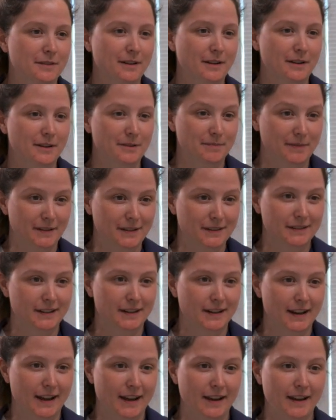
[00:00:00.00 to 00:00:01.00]
It's
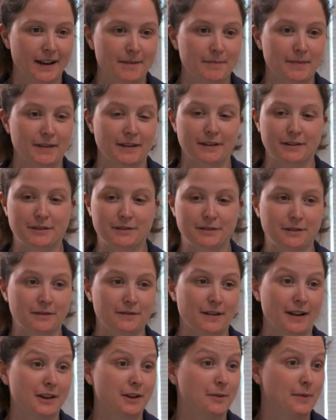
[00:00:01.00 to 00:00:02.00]
likely you'll be seen
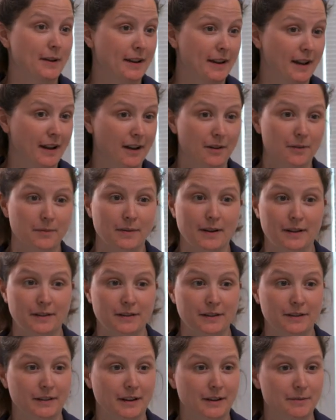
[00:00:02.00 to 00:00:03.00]
by a therapist
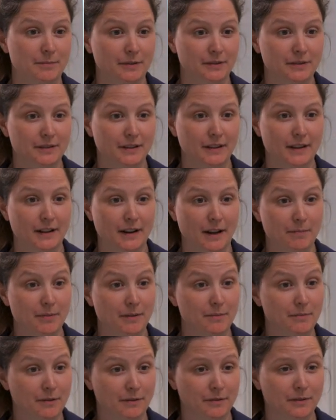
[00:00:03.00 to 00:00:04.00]
on the day
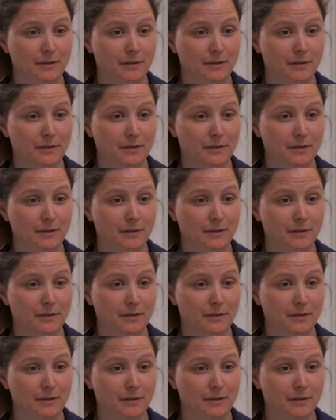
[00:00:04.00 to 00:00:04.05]
following your